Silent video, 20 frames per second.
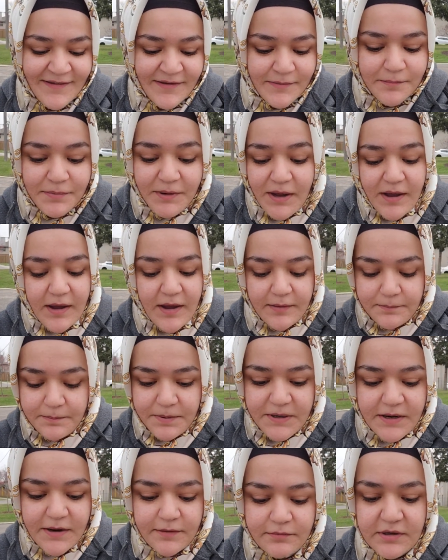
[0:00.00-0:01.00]

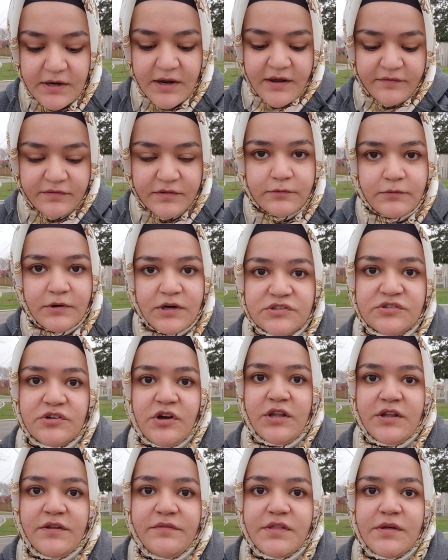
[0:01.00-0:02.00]
But I would have to watch
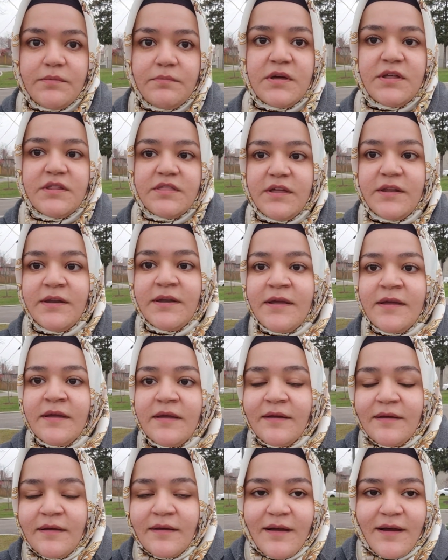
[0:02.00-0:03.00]
all of them, because then
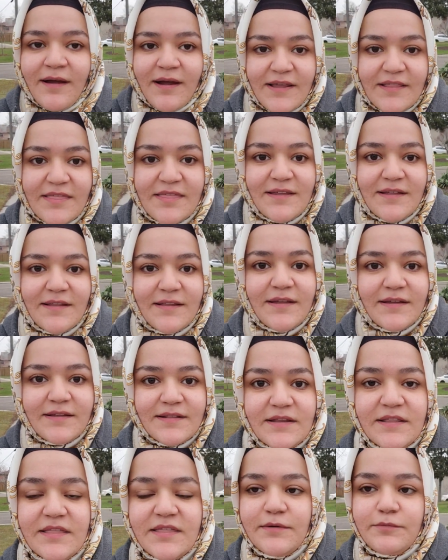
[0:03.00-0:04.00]
I think, like,
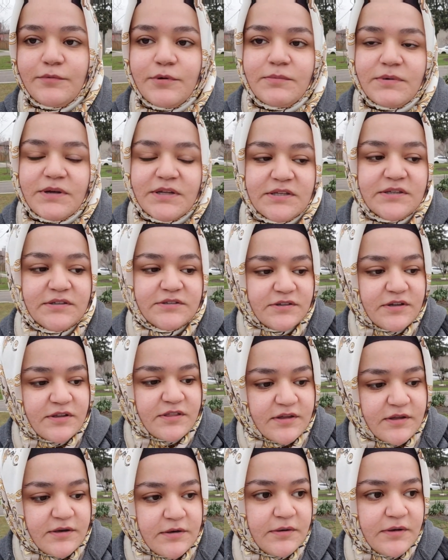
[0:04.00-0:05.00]
the thing with my teachers,
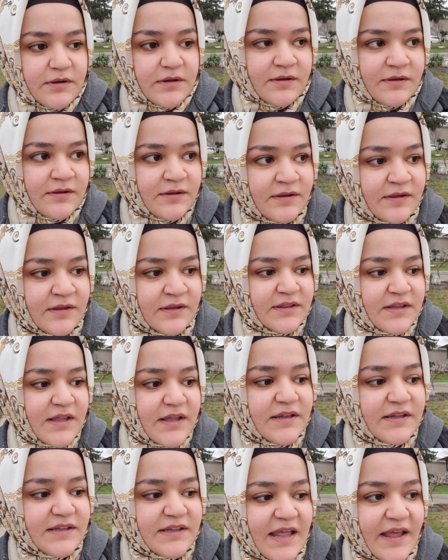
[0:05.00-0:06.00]
they
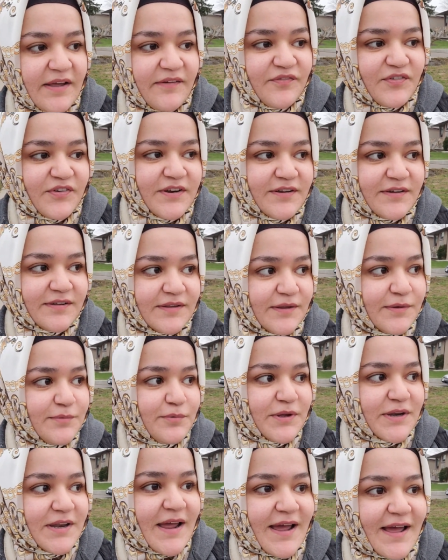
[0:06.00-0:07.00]
definitely
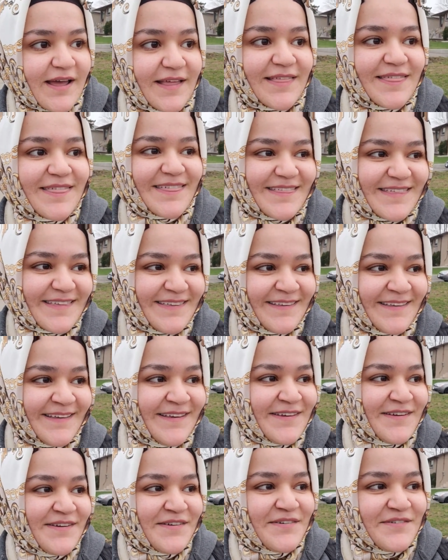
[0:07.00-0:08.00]
would ask
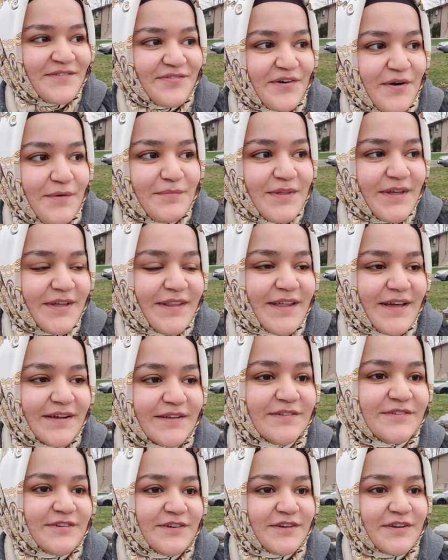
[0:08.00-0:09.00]
from the
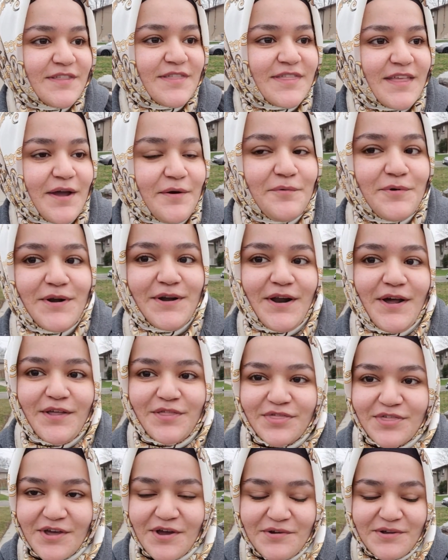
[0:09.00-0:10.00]
lectures that were not
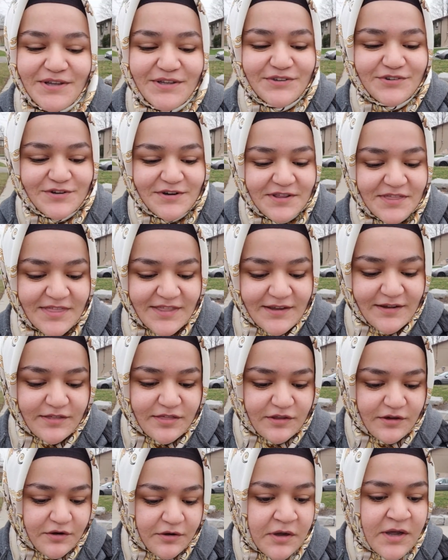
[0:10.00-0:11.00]
so interesting,
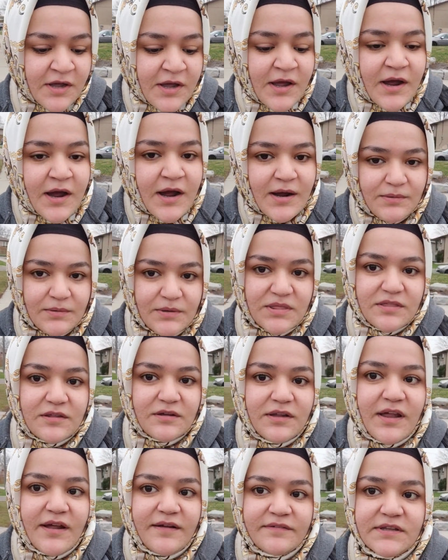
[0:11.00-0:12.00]
so I would
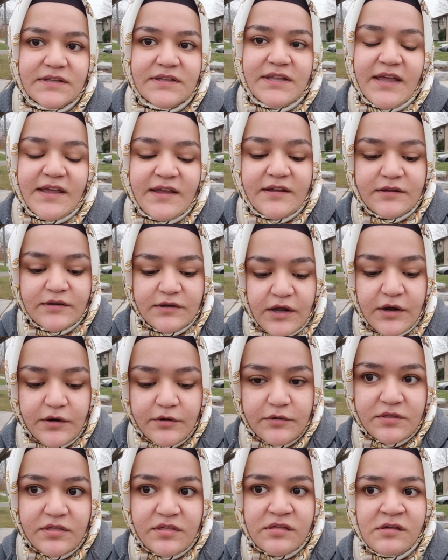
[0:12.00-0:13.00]
still have to take
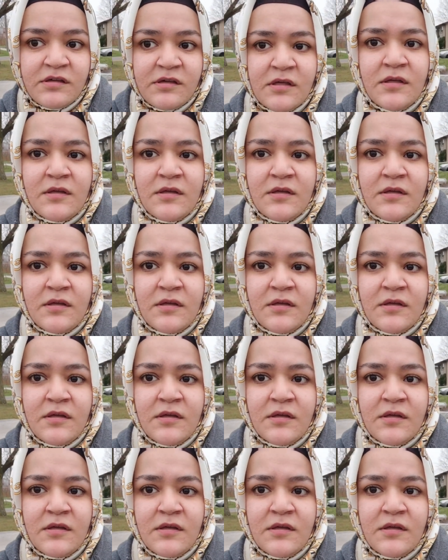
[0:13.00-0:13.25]
notes,